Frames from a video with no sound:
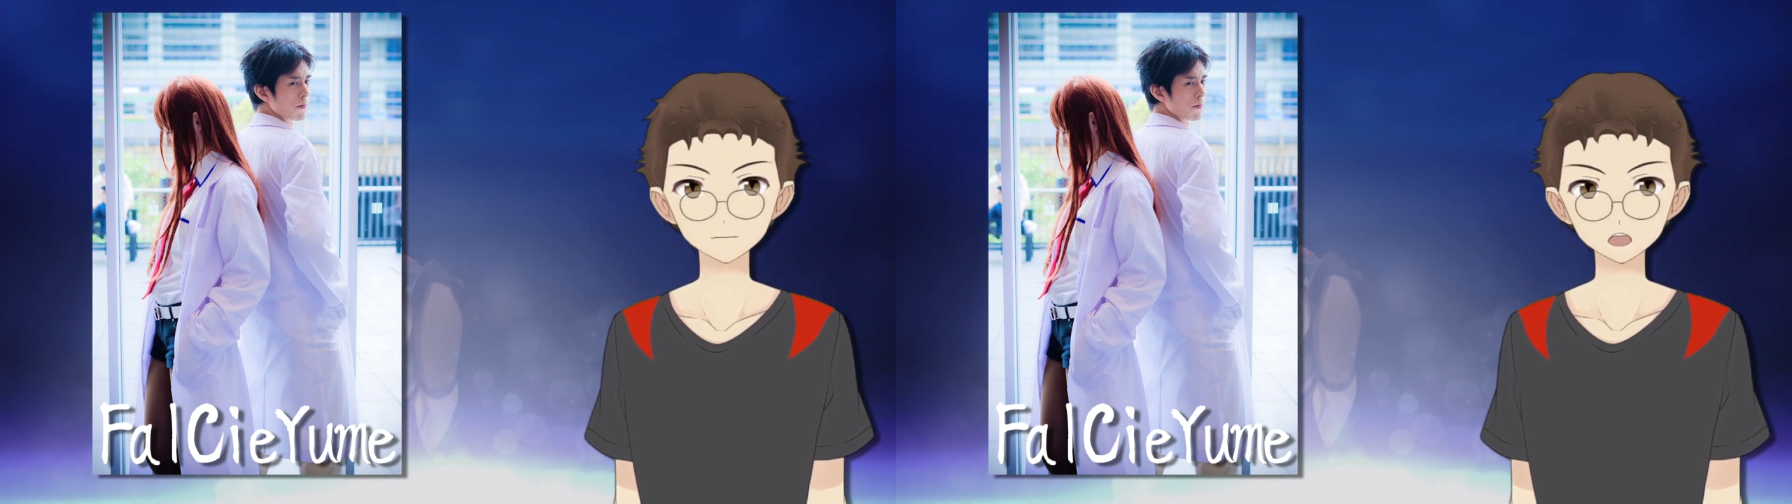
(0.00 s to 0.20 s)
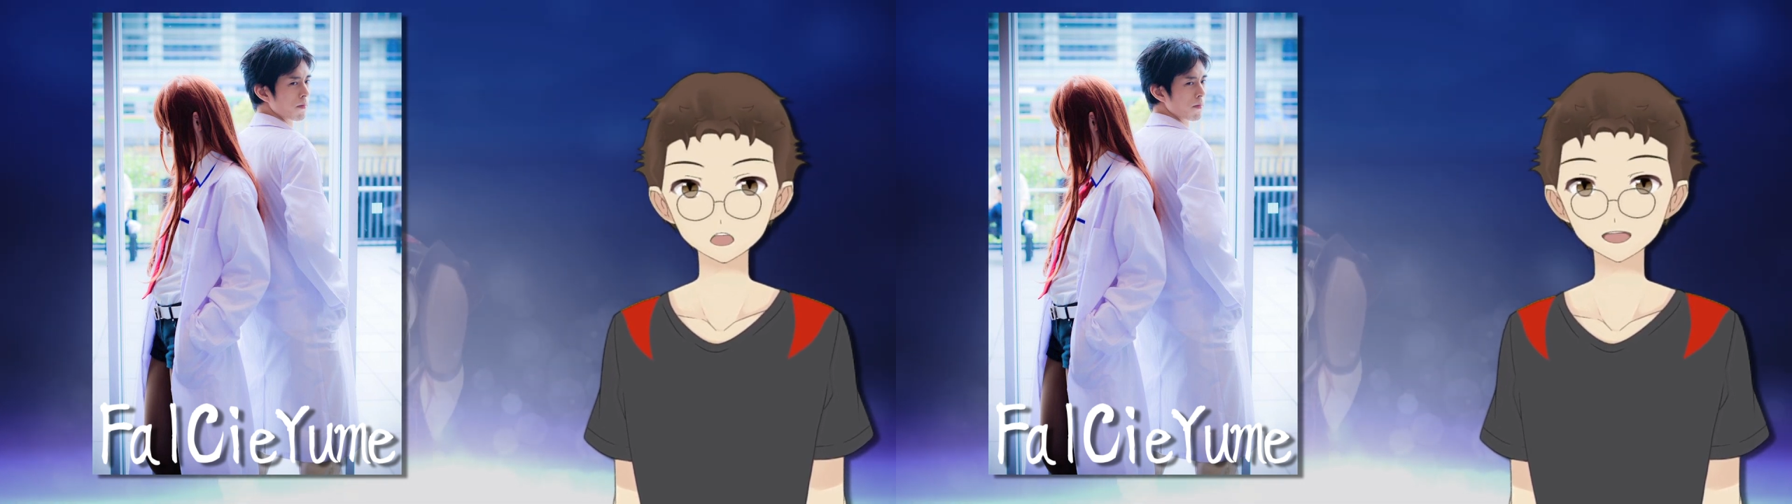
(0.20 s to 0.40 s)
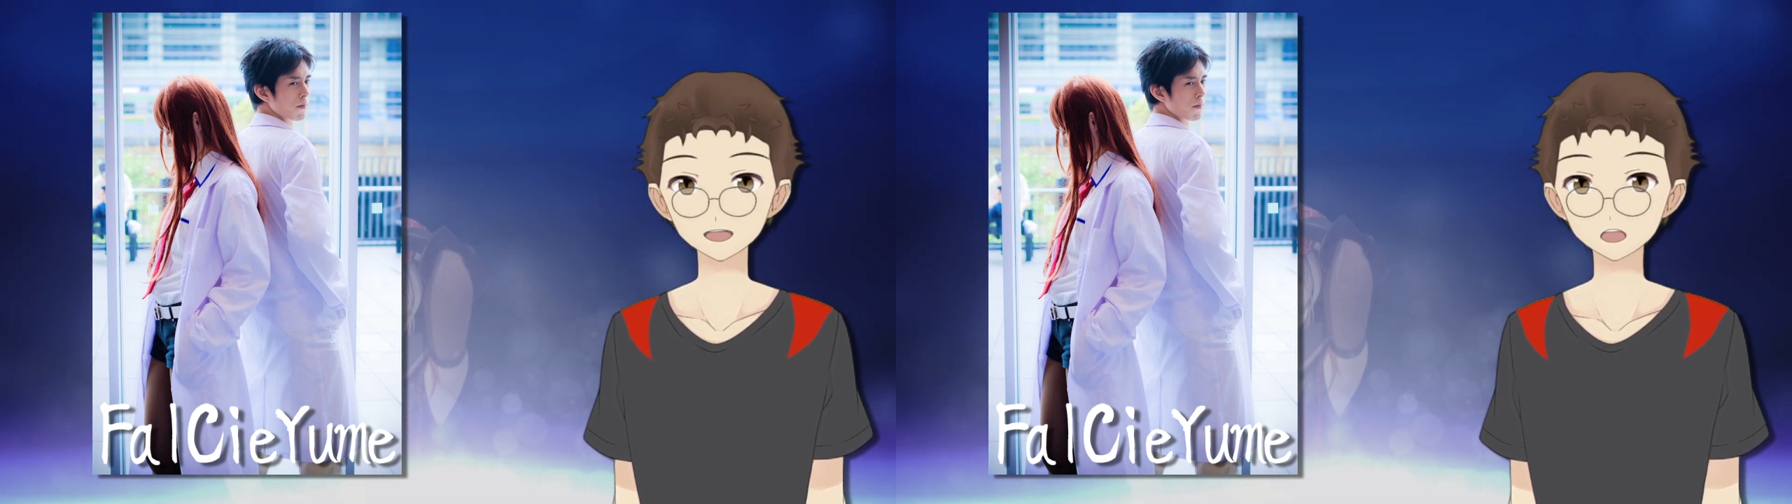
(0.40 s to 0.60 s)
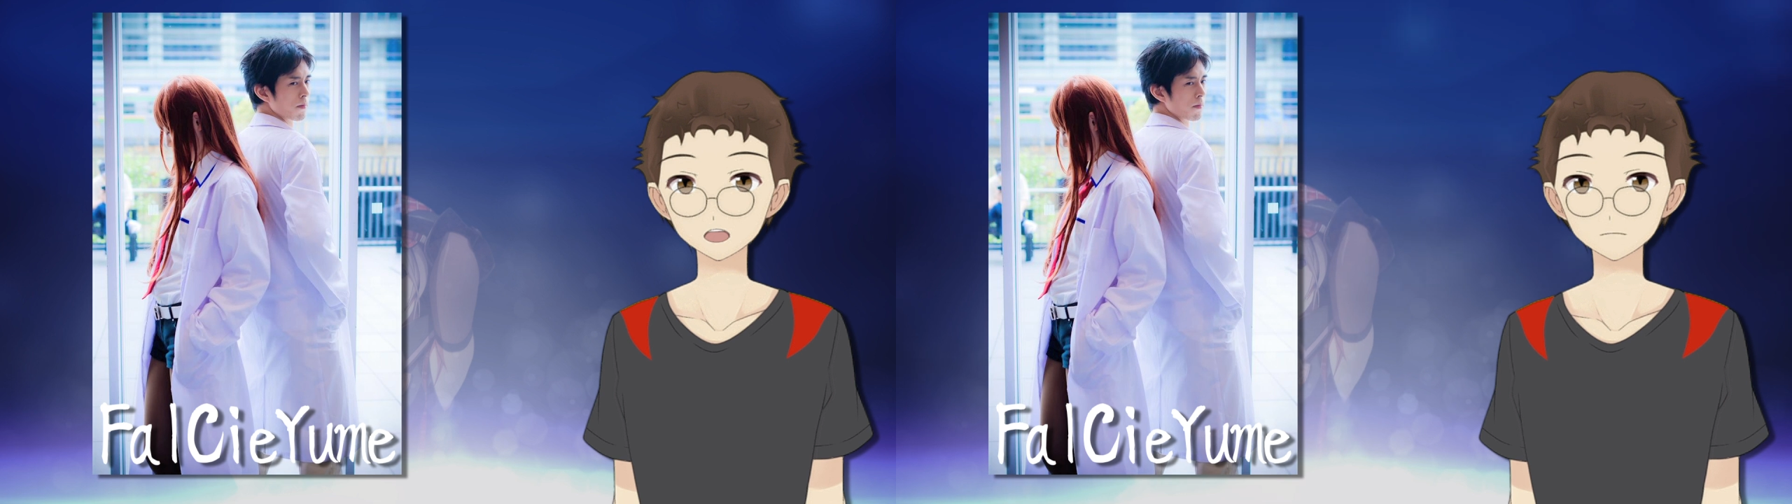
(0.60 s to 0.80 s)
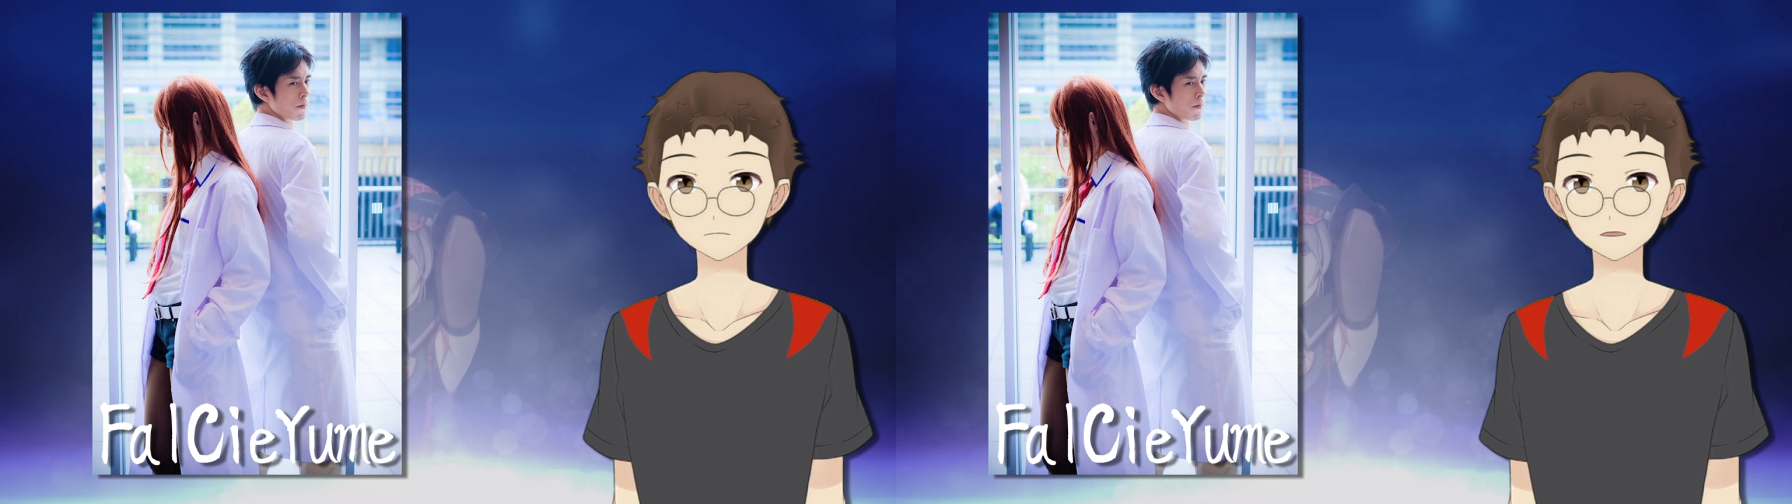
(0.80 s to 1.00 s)
You'd probably have
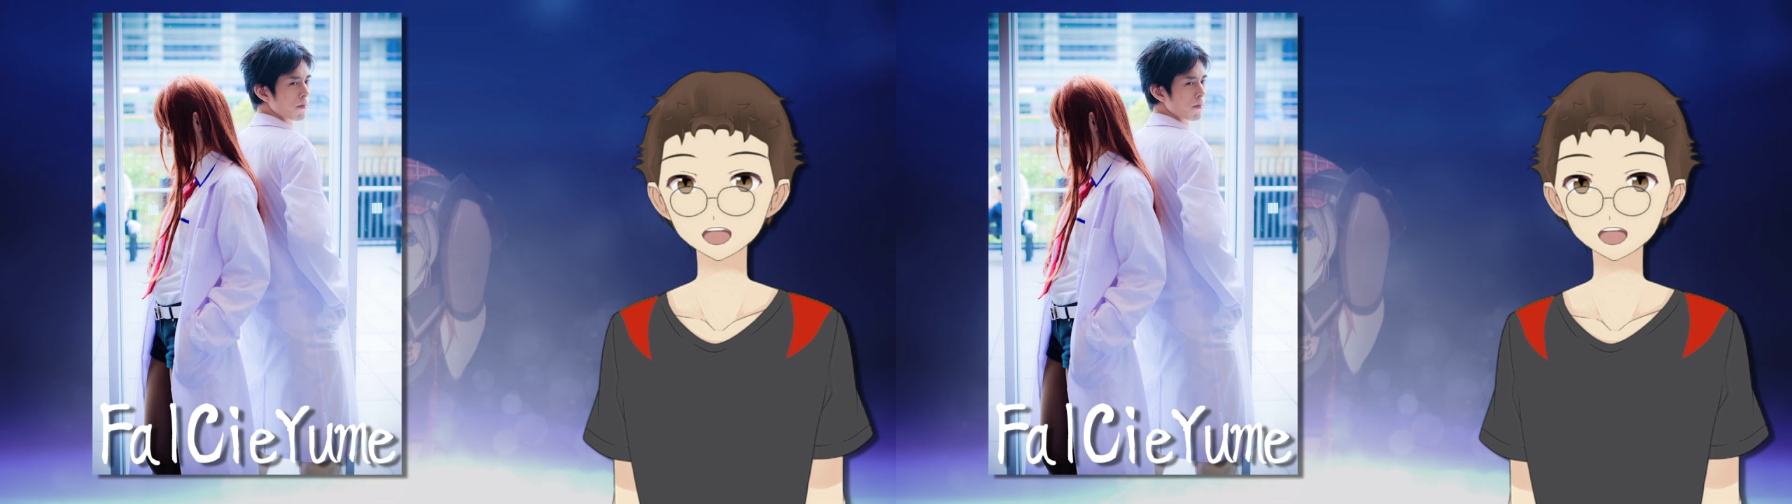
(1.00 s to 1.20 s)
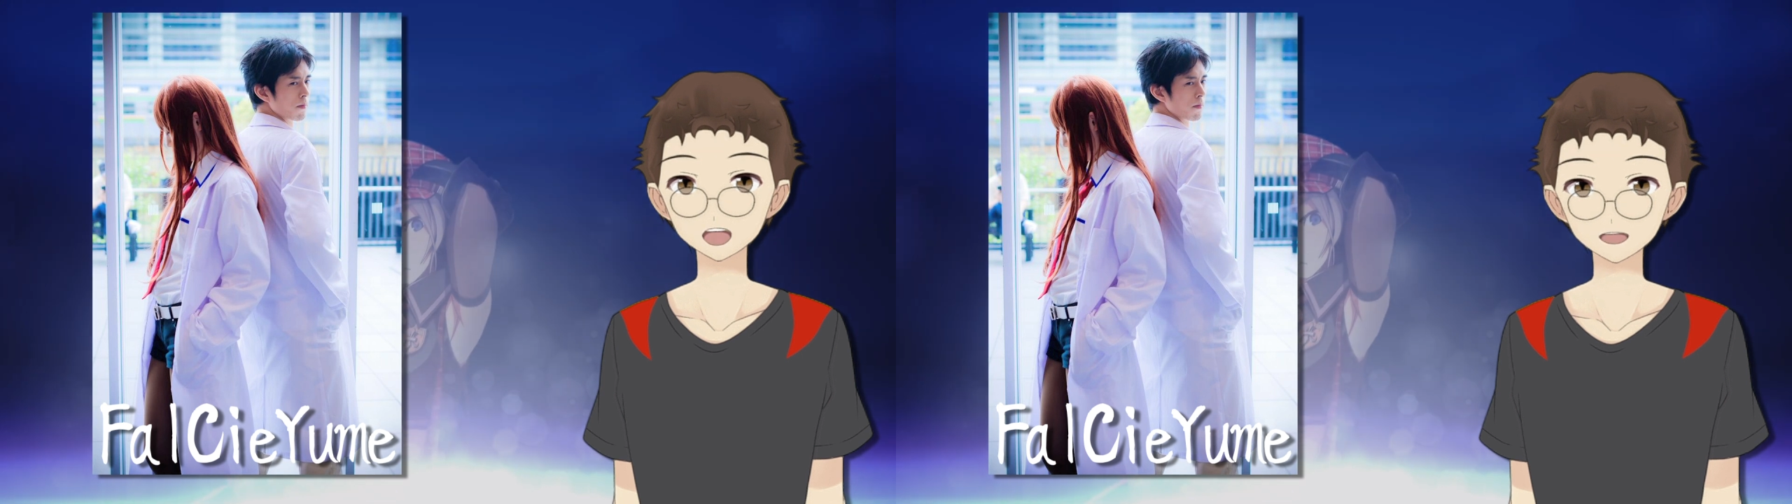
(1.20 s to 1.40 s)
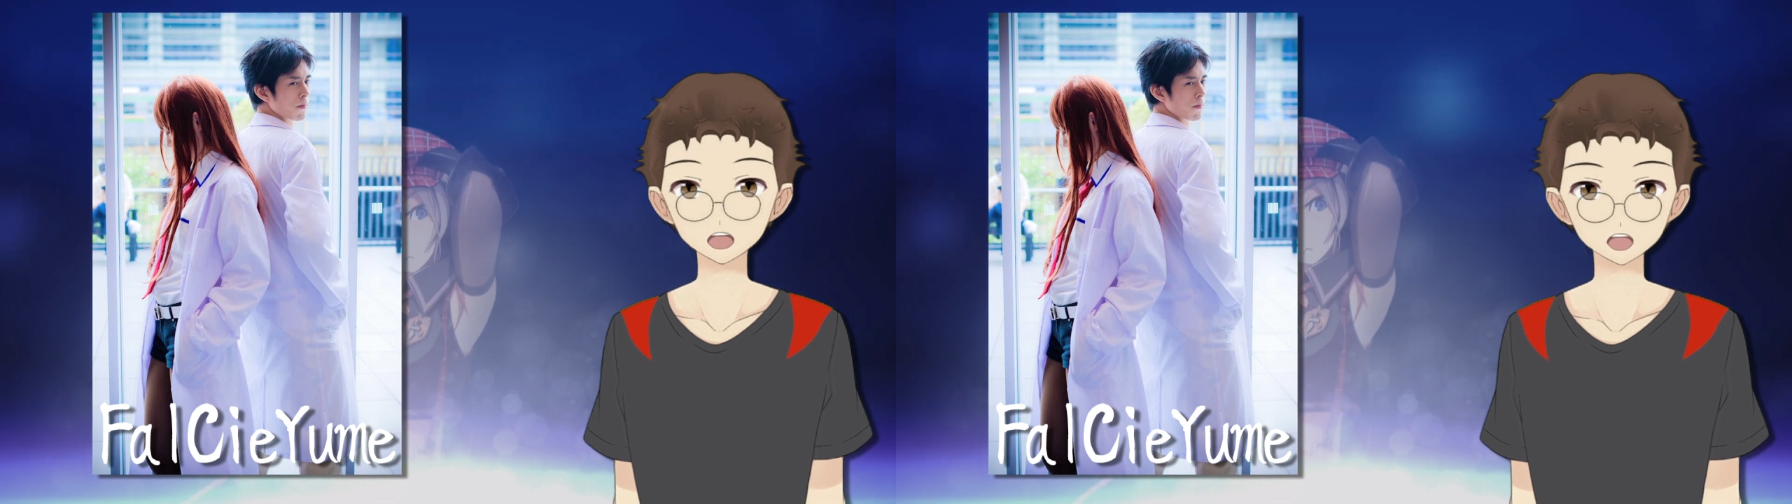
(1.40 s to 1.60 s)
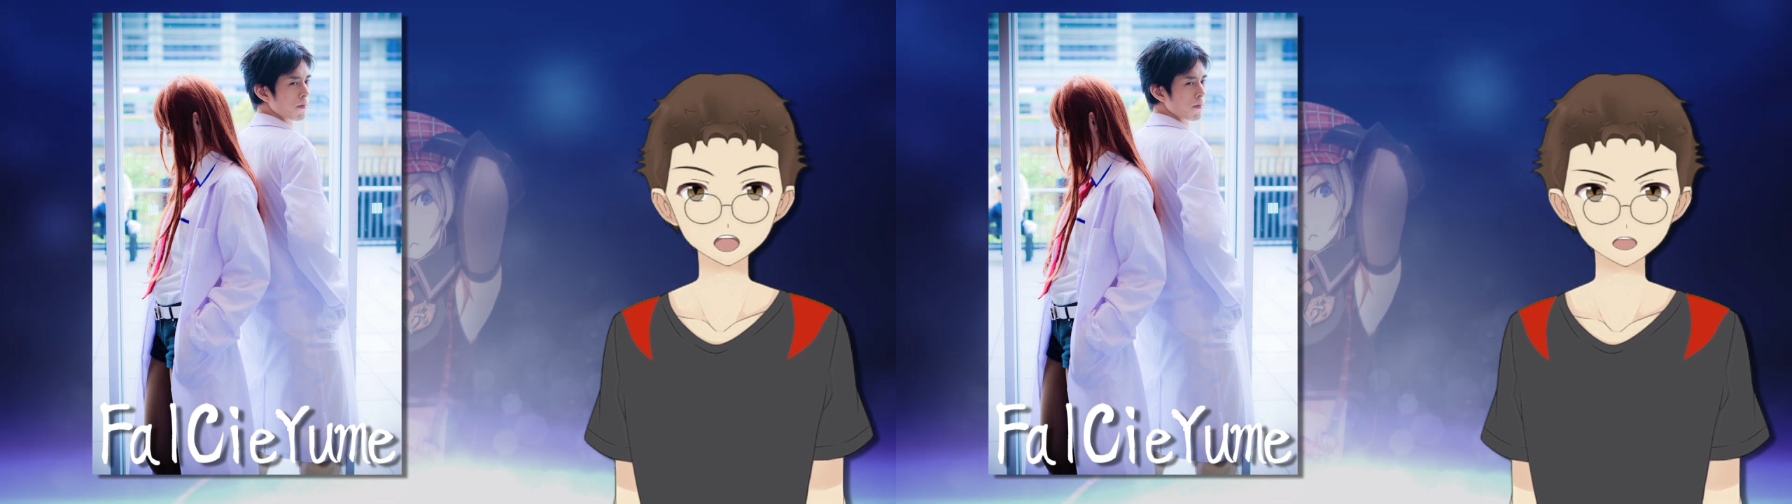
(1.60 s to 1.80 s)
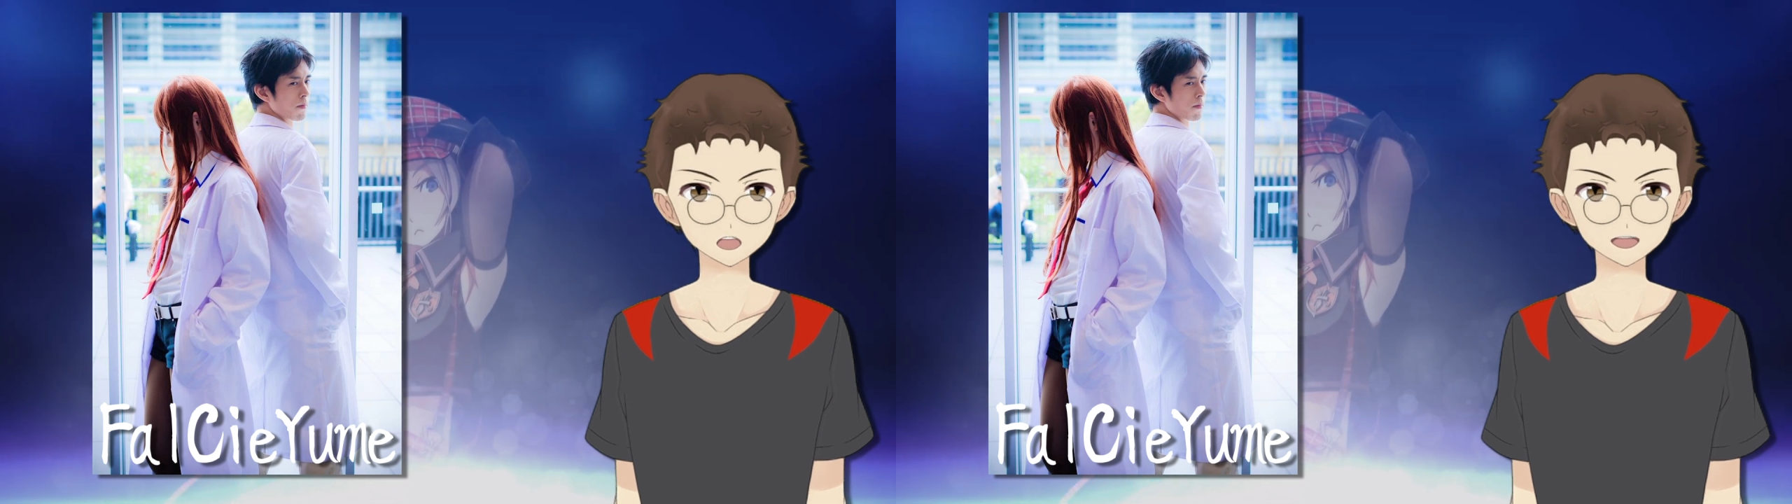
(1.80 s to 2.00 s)
to make more than one film